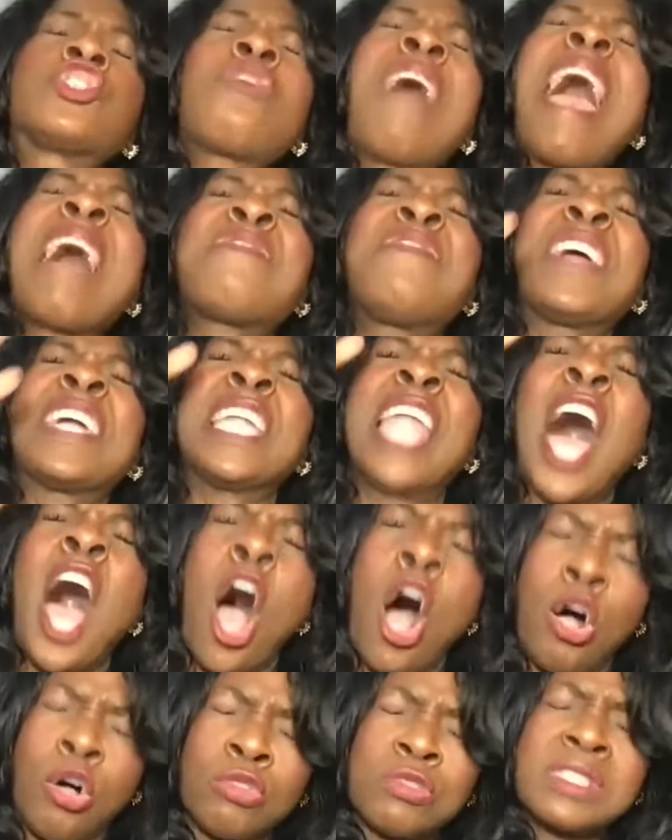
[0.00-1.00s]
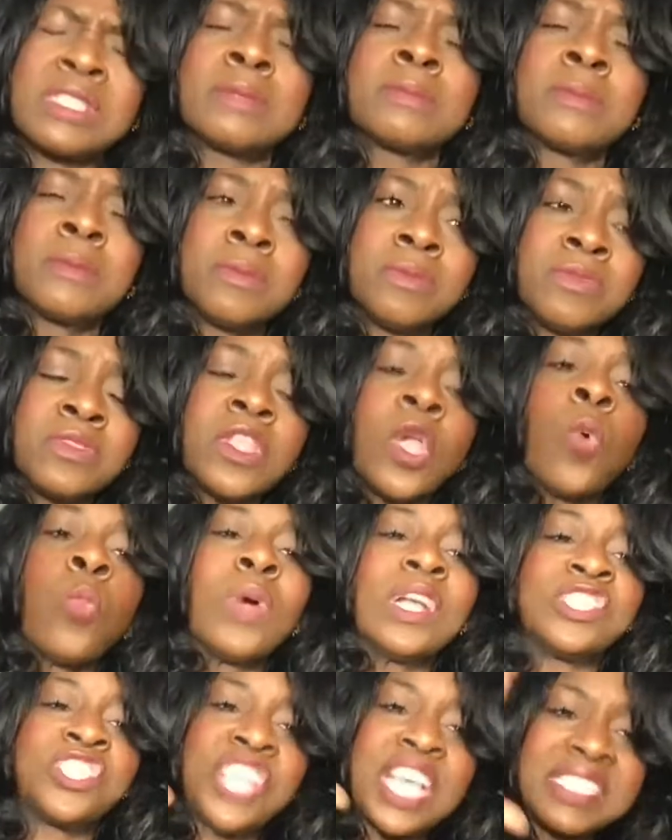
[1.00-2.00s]
traffic laws,
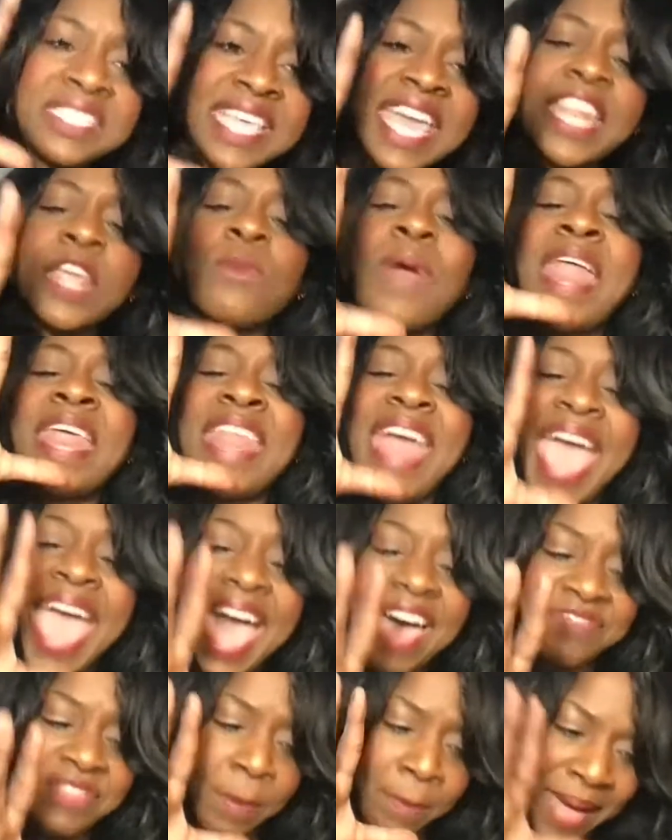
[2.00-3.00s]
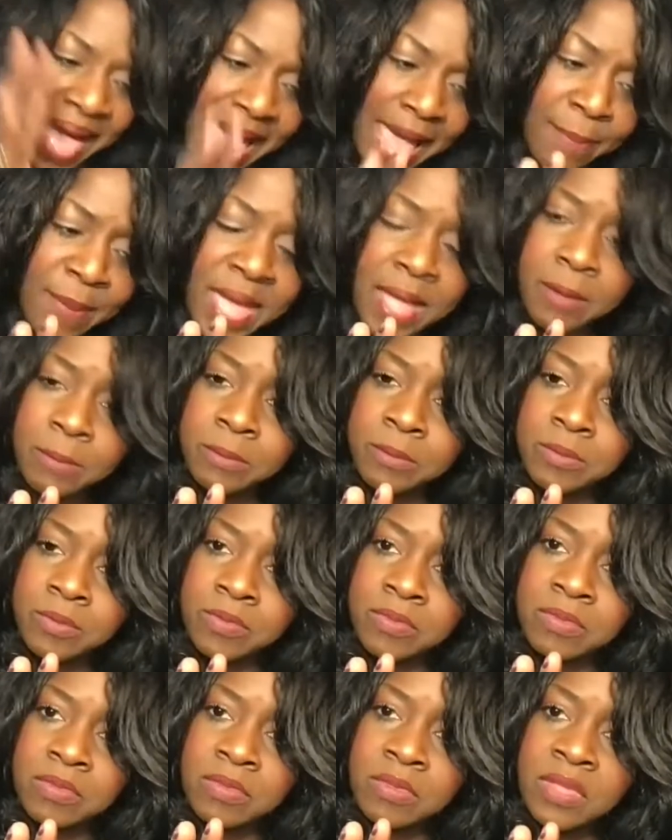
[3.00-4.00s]
when she's getting ready to have the baby
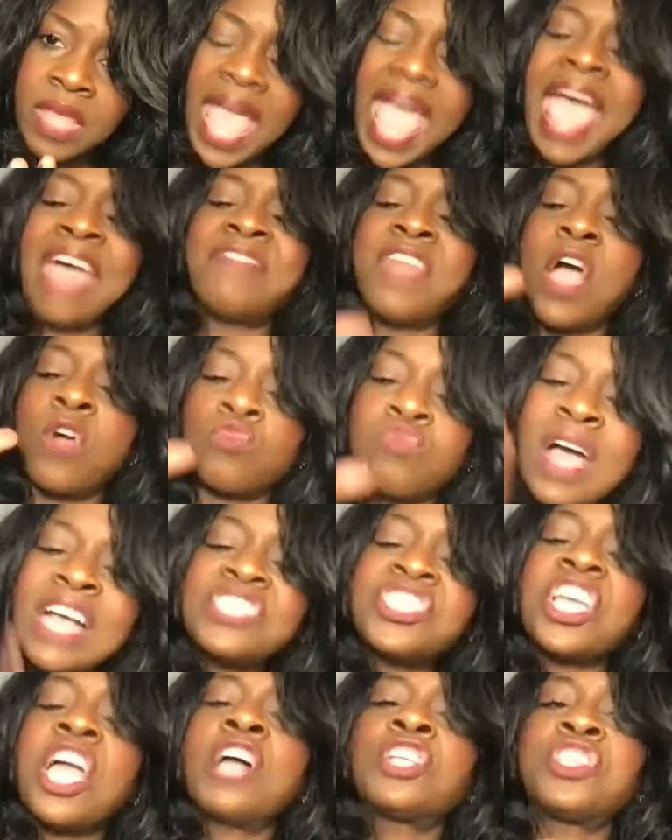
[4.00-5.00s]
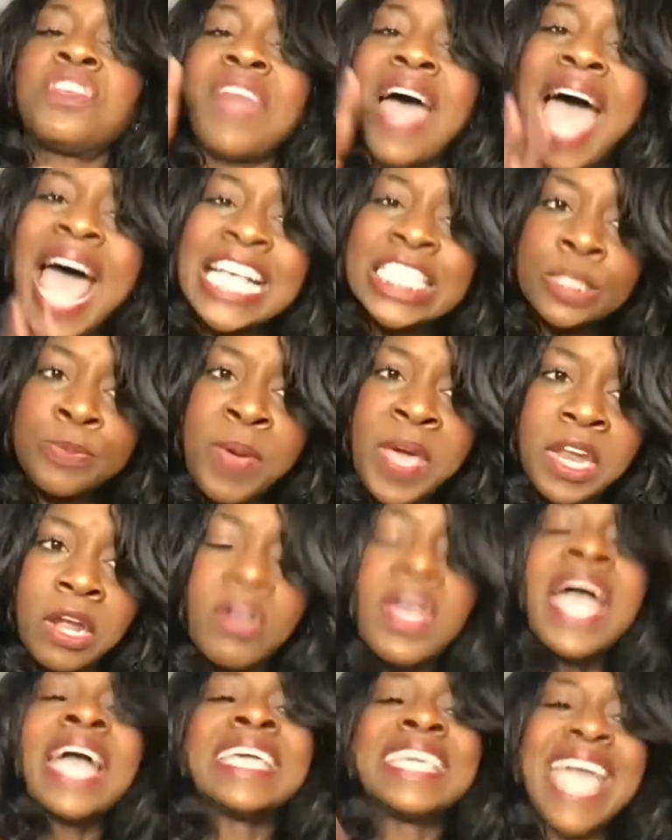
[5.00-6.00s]
and they're rushing her to the
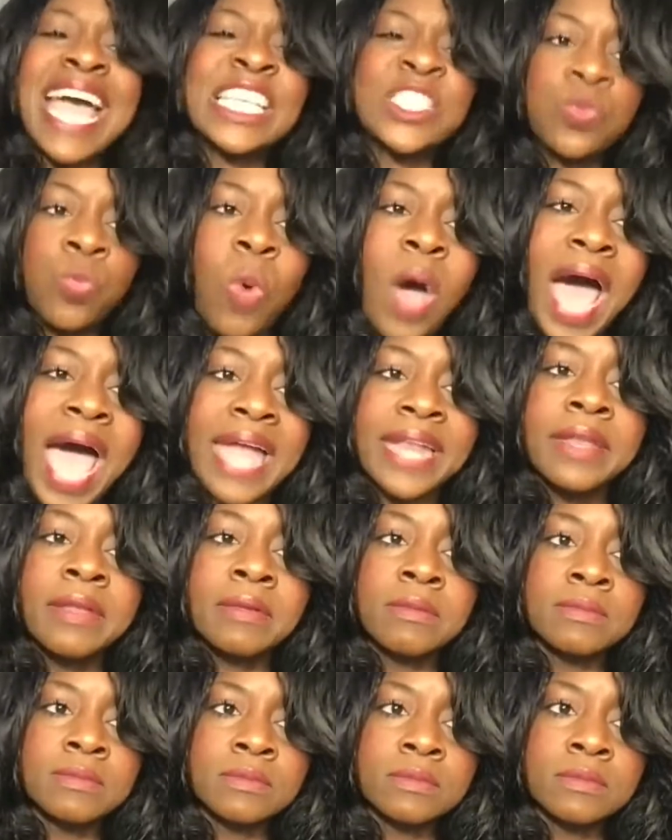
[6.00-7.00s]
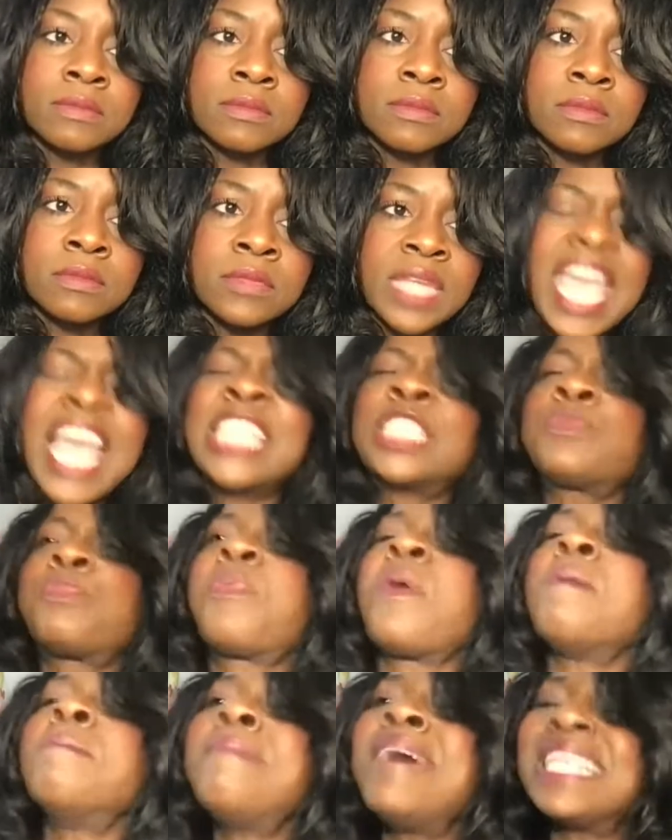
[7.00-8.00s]
hospital, guess what? It's
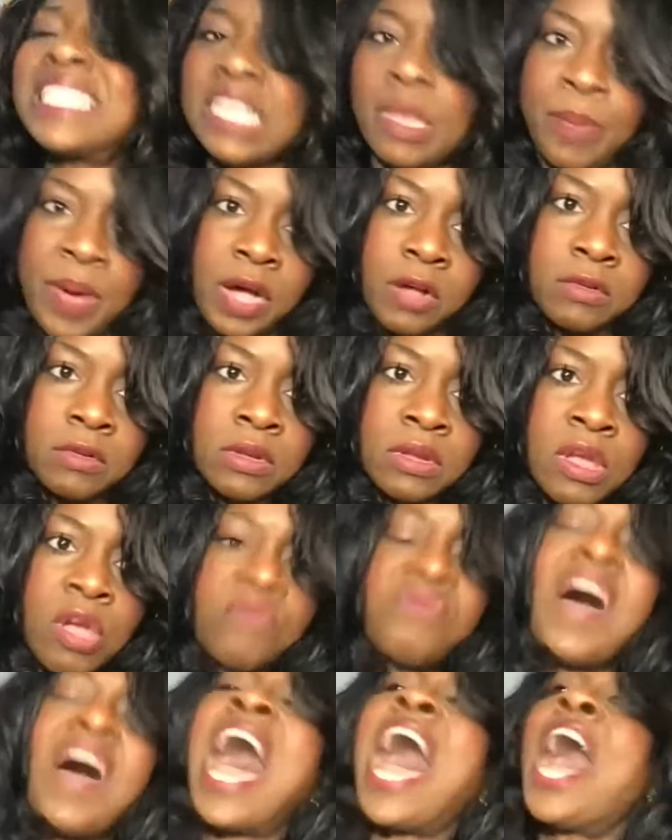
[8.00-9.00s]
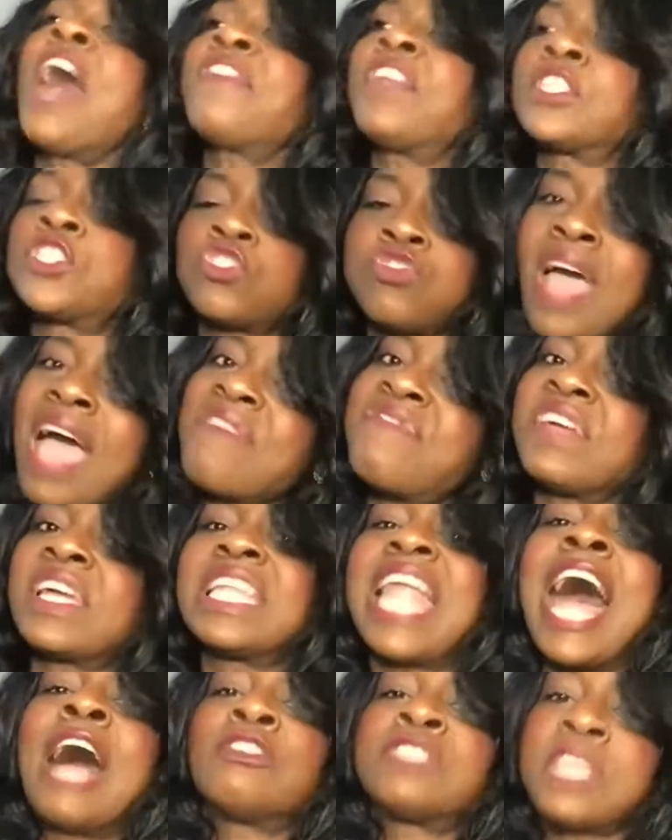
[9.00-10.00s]
permissible for all the traffic
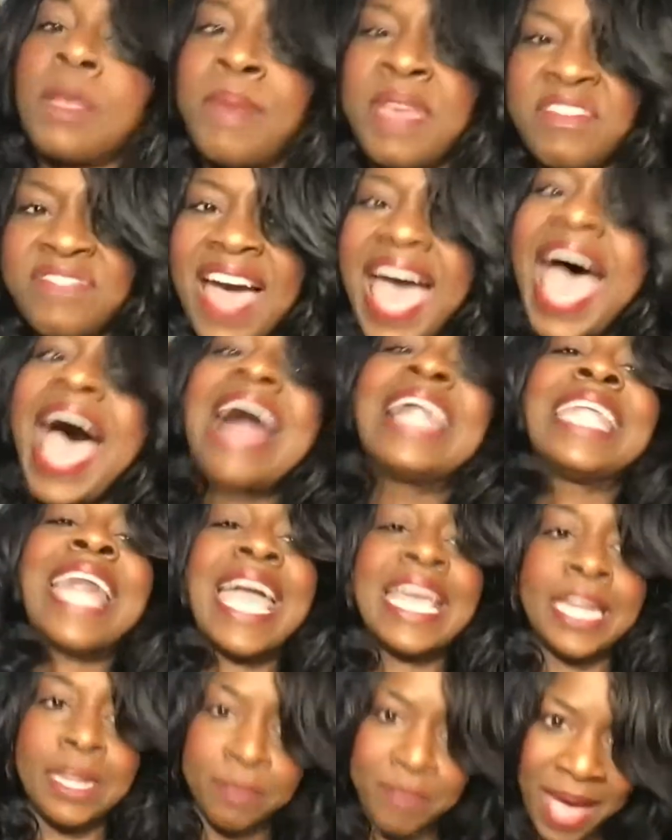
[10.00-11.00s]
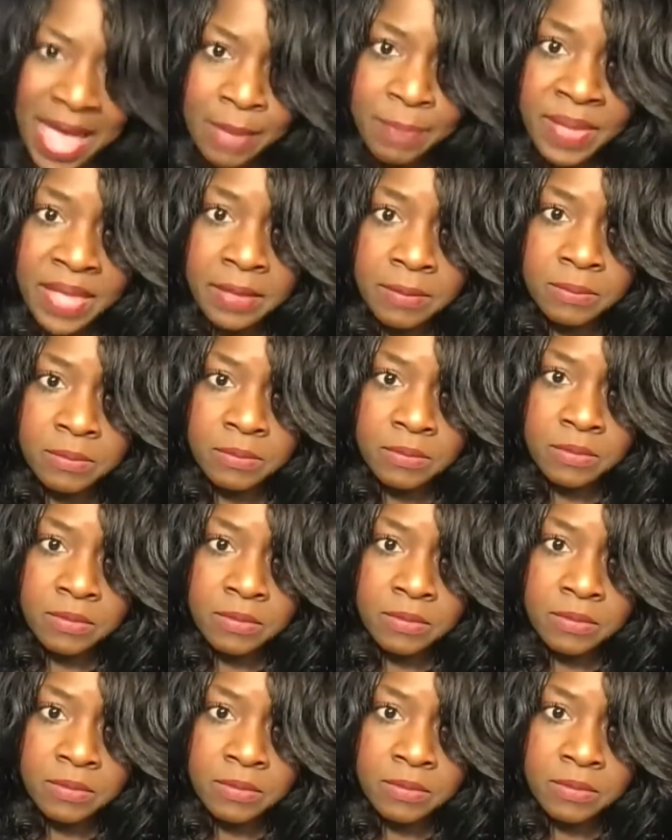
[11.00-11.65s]
laws to be violated, baby.